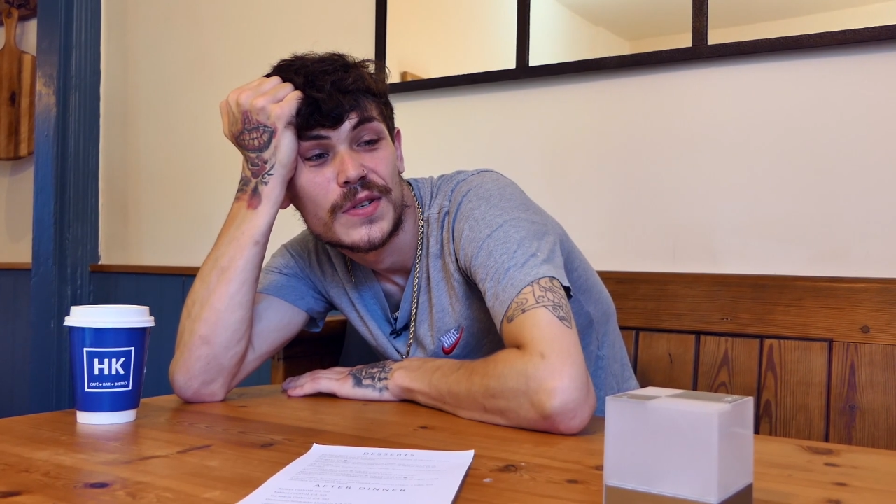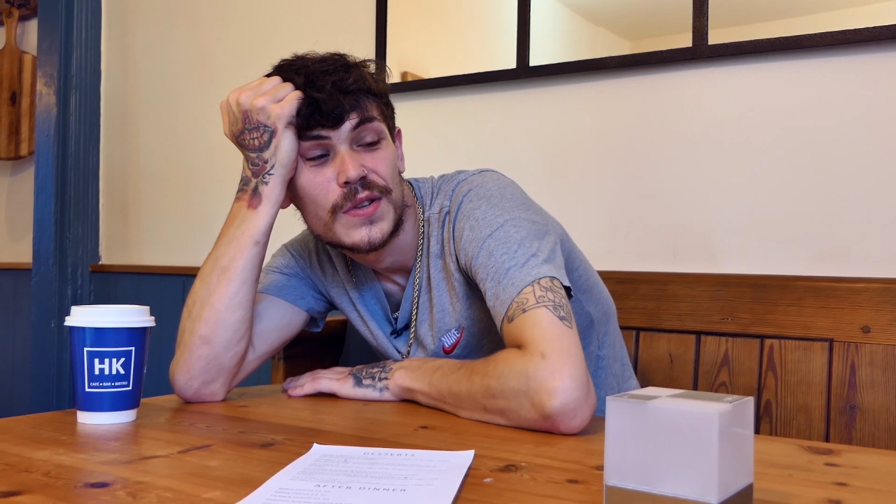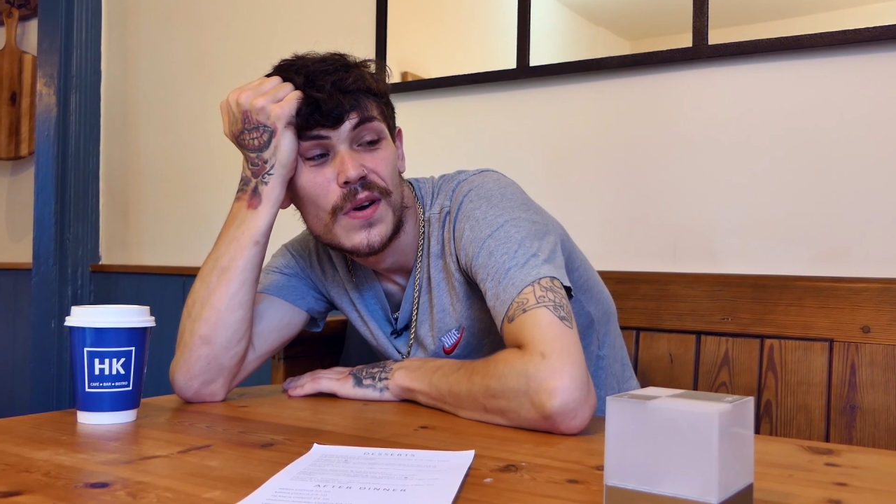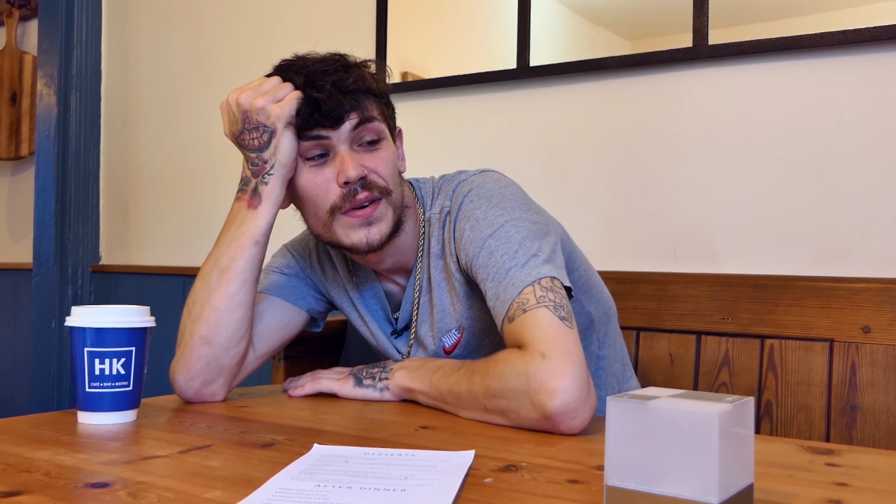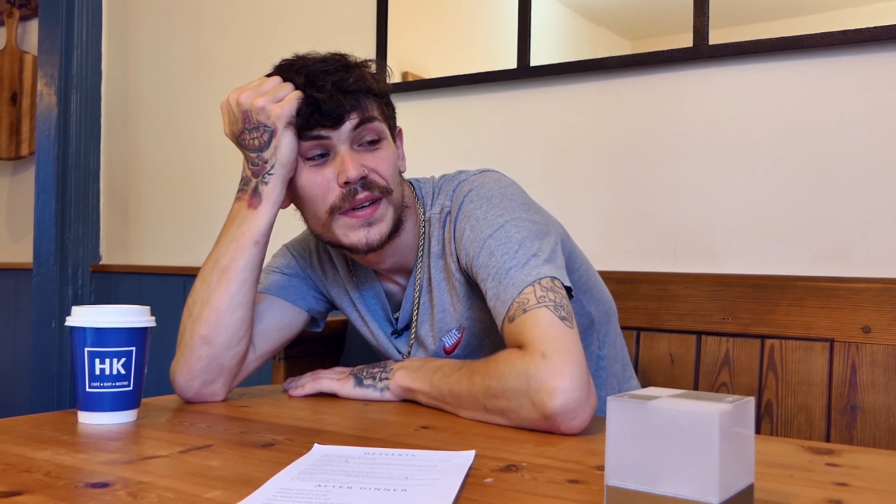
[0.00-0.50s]

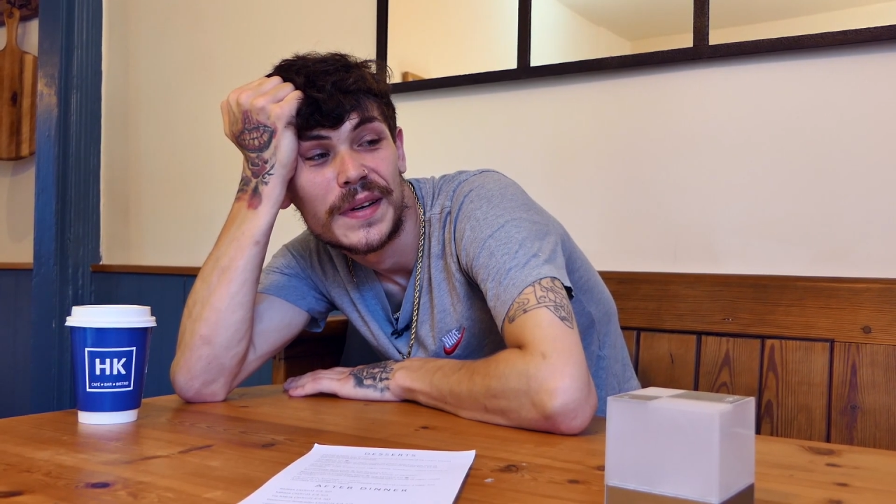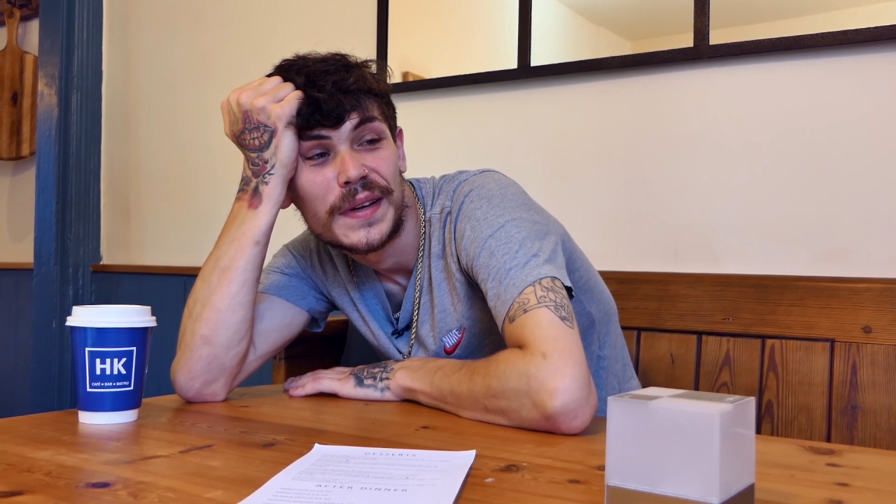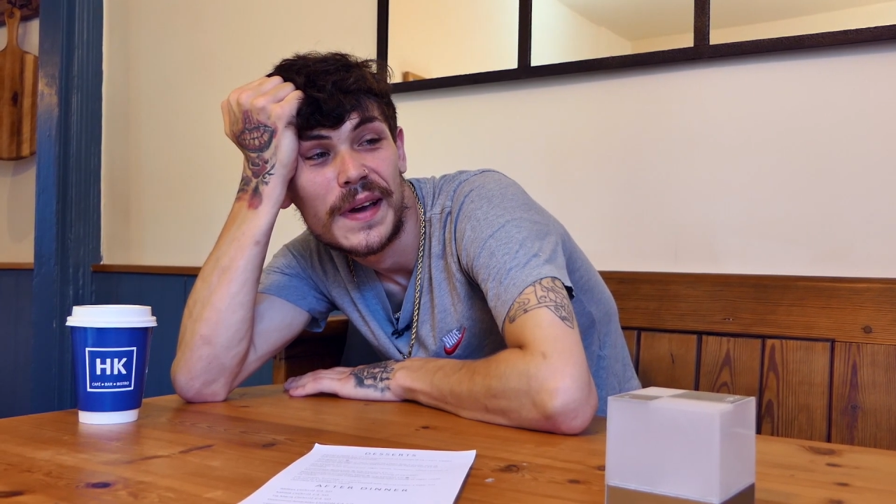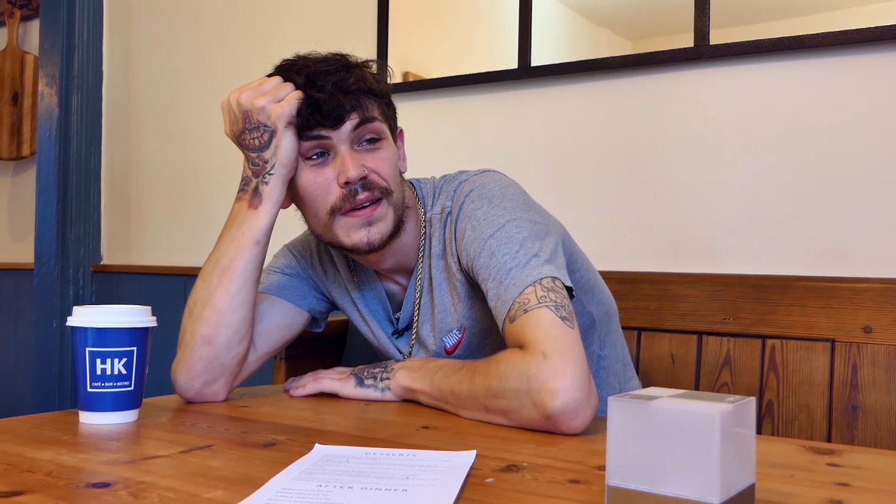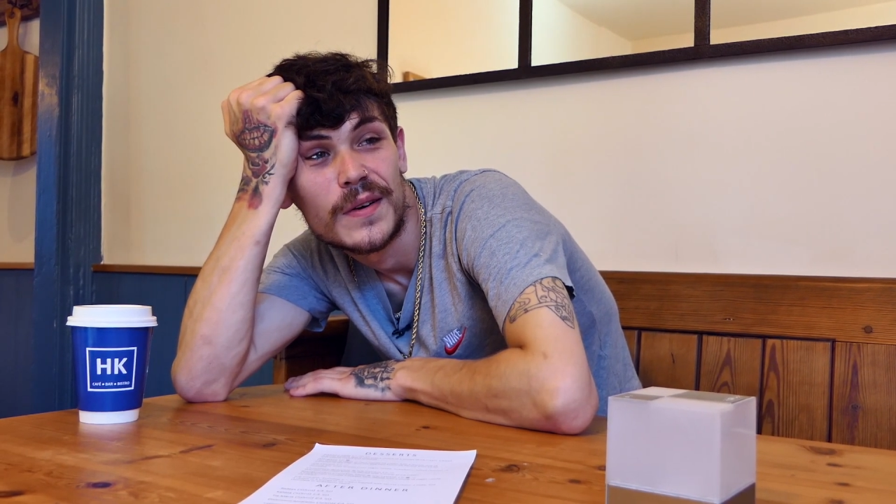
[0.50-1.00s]
started it
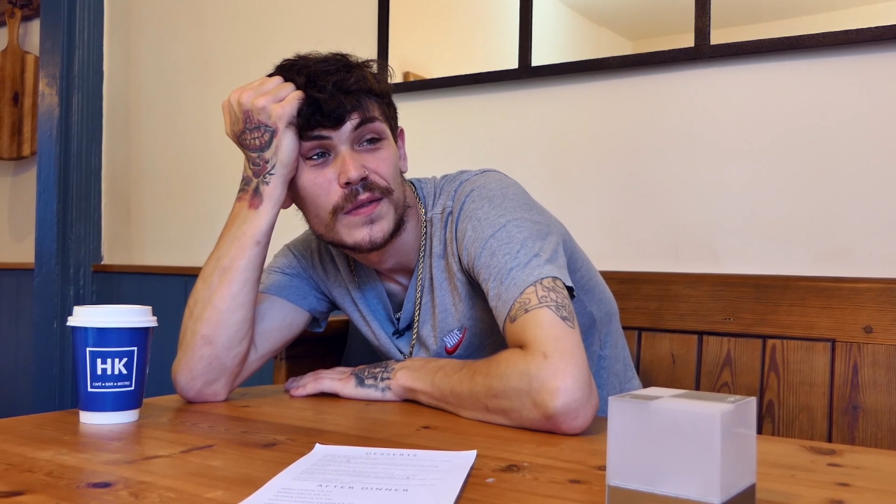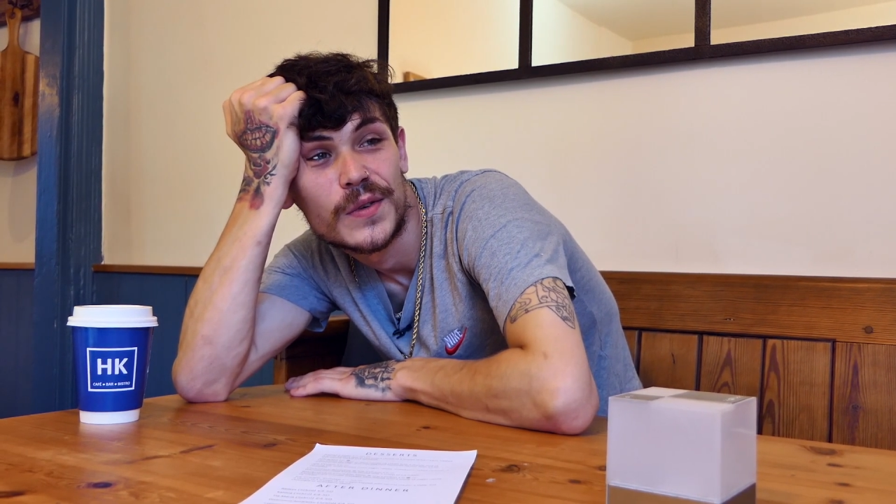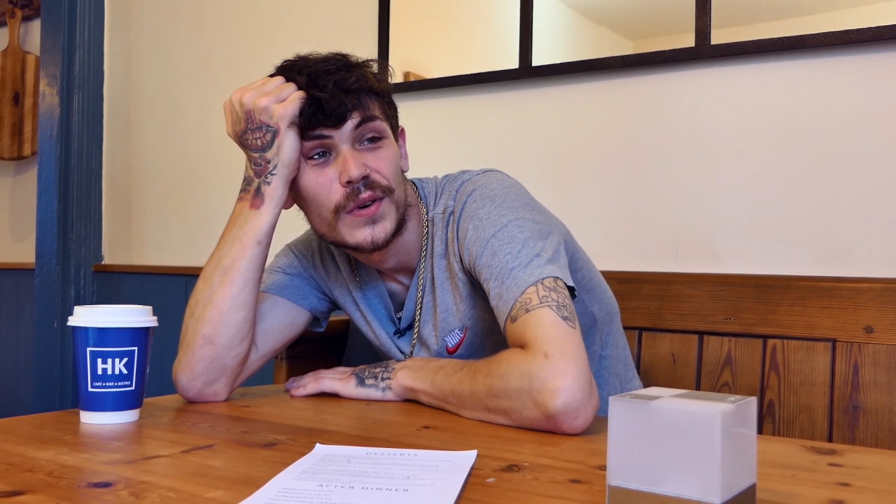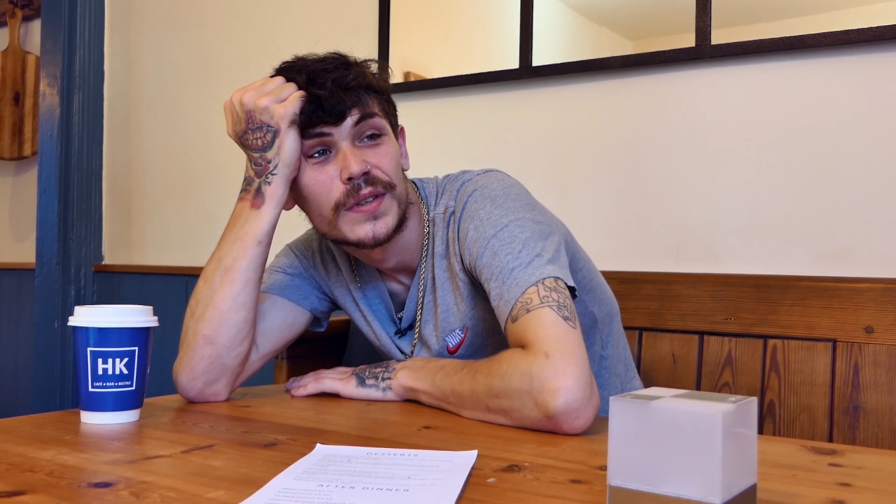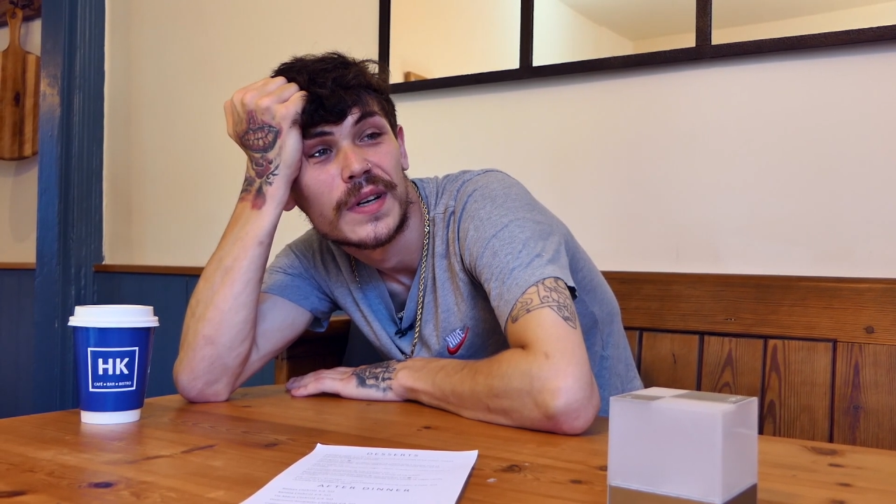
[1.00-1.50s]
again
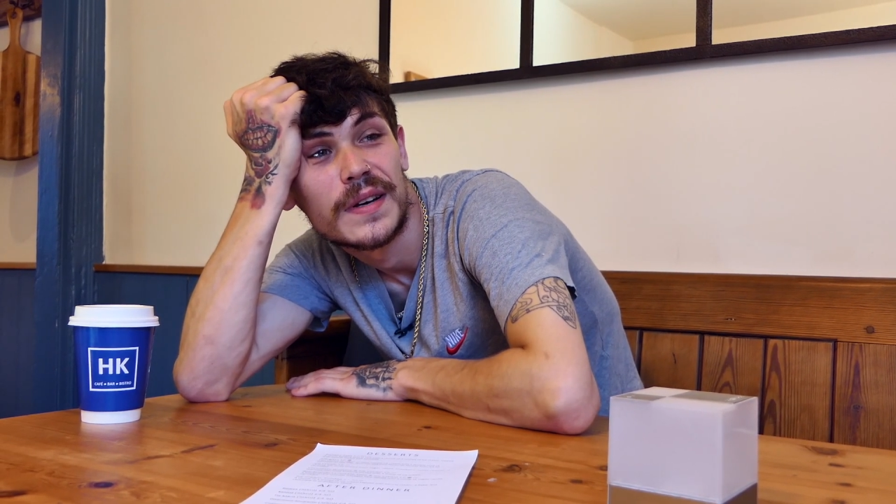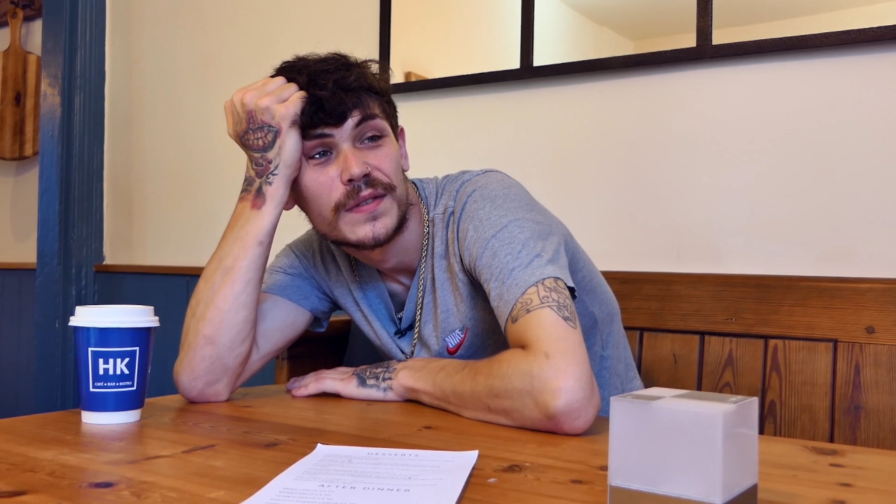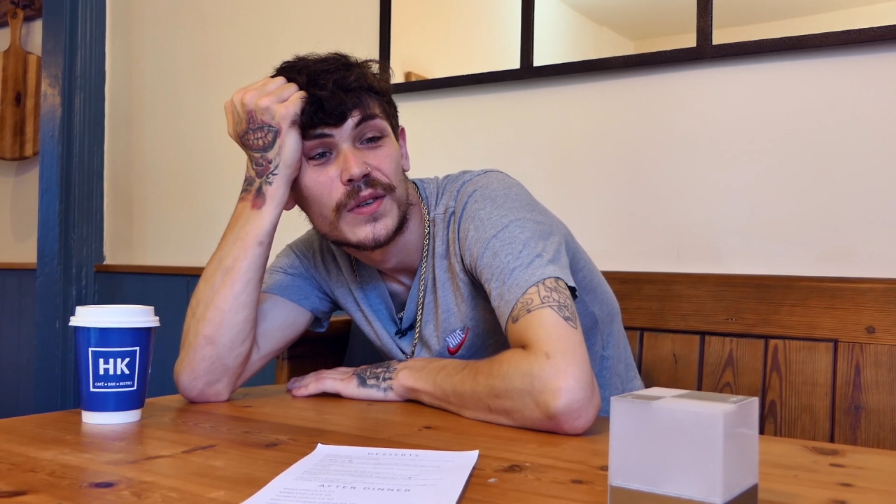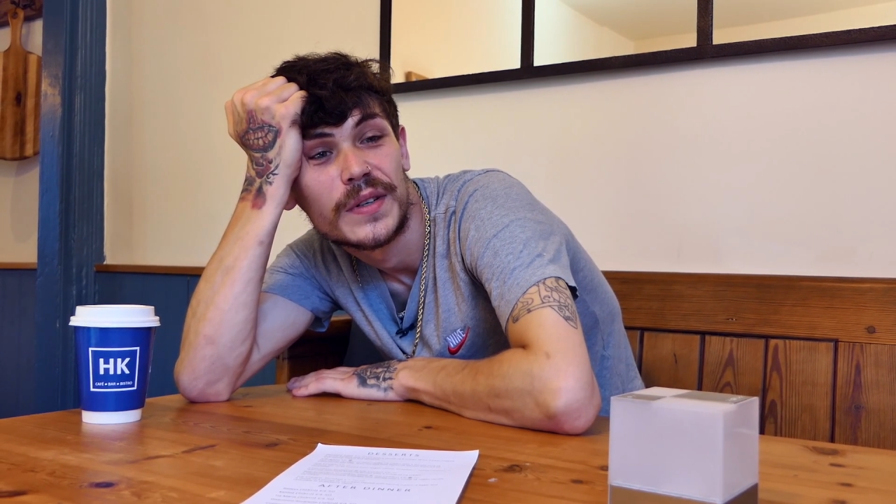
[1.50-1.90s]
after I'd left,